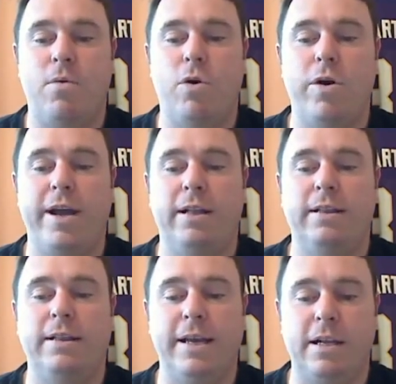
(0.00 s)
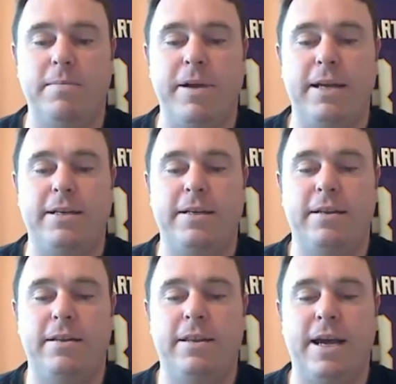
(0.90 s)
worry a little bit
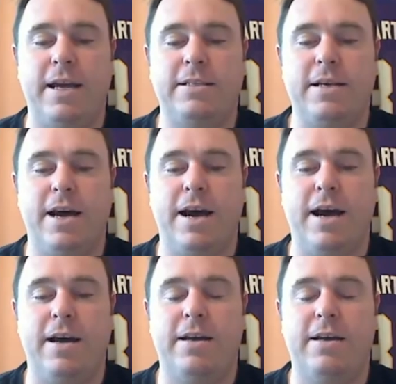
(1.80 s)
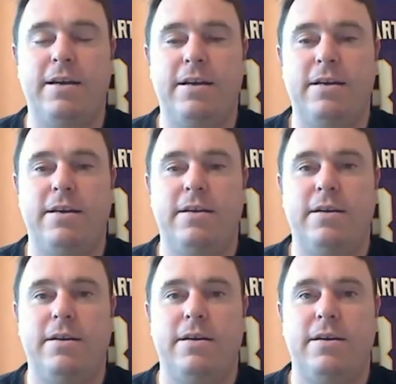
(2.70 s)
that
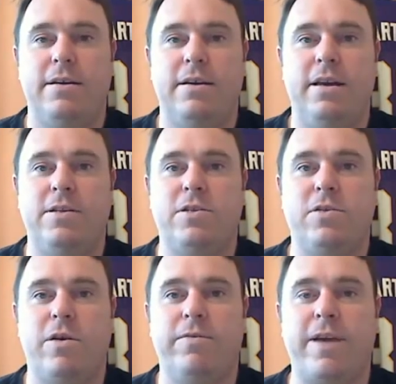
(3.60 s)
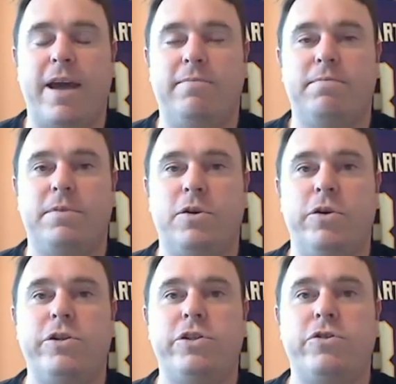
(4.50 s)
he's sort of got
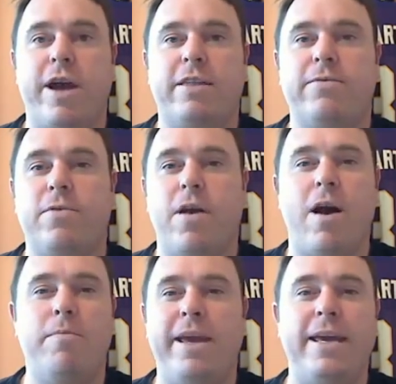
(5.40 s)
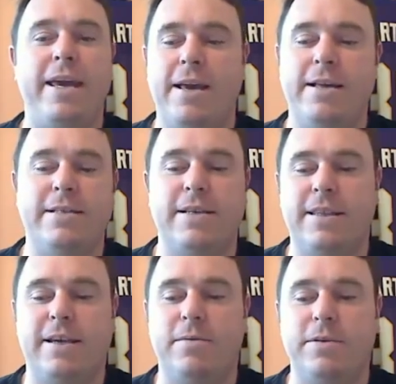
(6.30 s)
good strength for how big he is. I
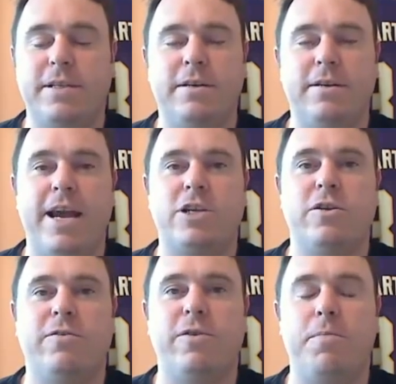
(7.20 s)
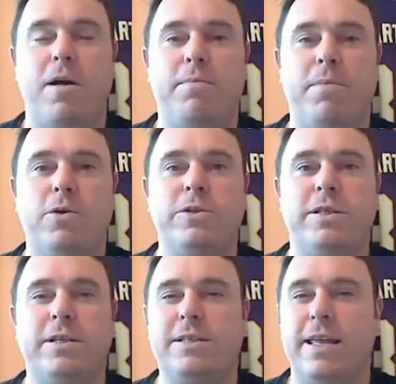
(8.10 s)
think it was the National Football Post
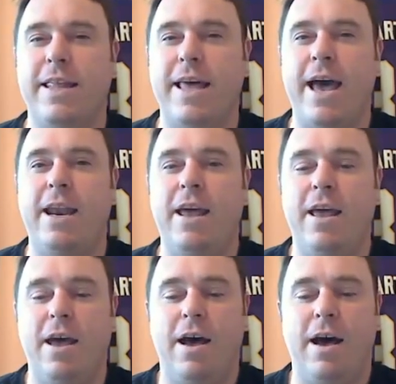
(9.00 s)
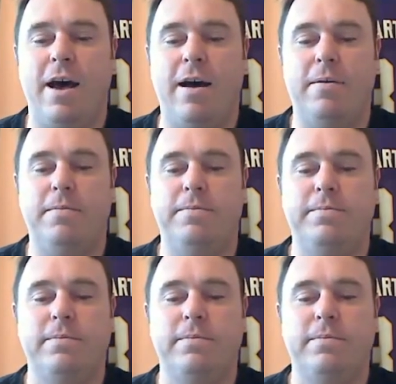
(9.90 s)
that said that. And